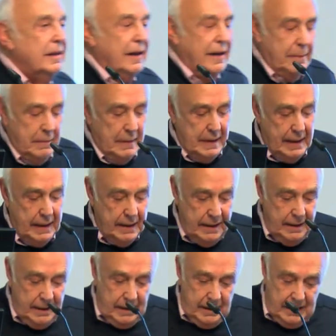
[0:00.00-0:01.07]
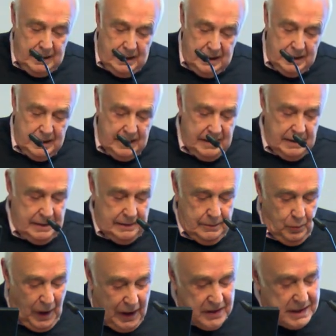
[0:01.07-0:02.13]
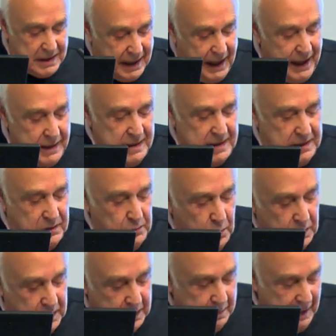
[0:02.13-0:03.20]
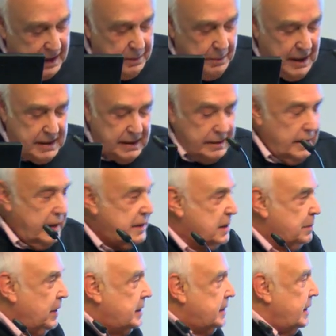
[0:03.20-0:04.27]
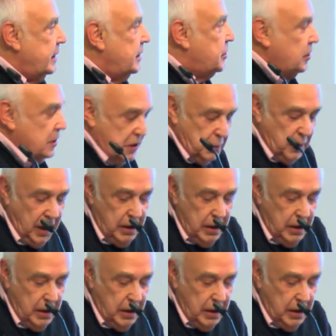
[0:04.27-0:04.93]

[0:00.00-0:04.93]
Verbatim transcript: of dice. Whereas Keynes thought that mathematical expectations were